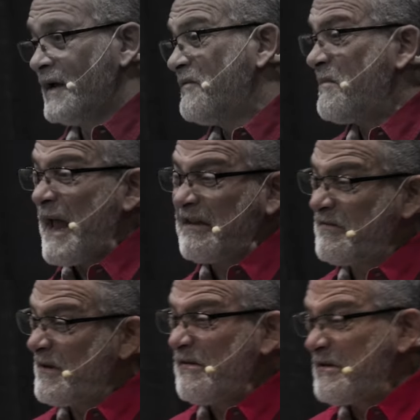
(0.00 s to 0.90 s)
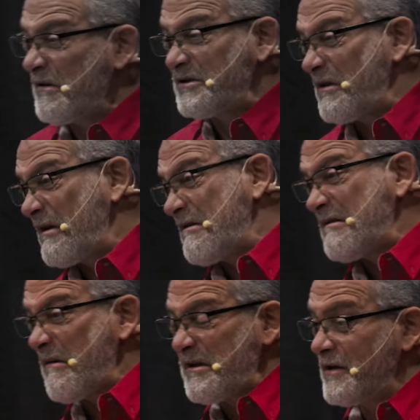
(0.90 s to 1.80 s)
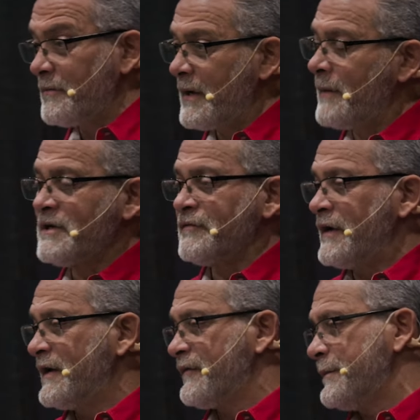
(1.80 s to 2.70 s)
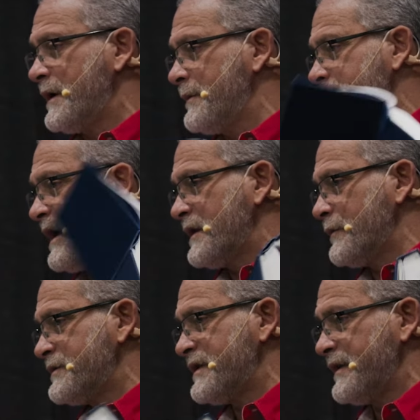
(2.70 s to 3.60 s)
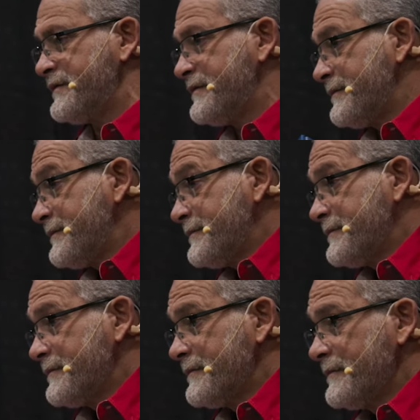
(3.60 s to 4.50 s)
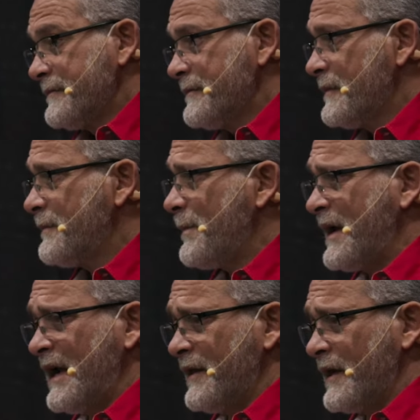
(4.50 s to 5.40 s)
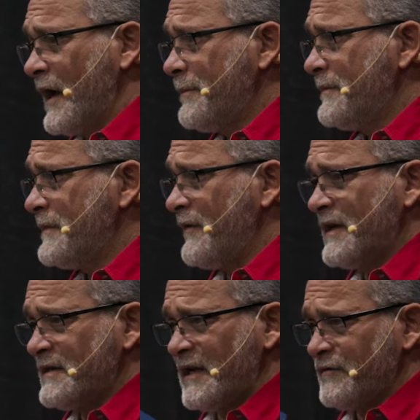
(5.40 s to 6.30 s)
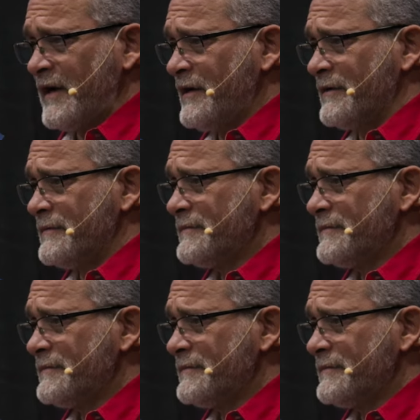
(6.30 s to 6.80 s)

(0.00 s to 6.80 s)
Well, Max, well, you're so sure. You know what? I'm just reading from here. I'm telling you what it says. I'm not making anything up. Everything I say is right here.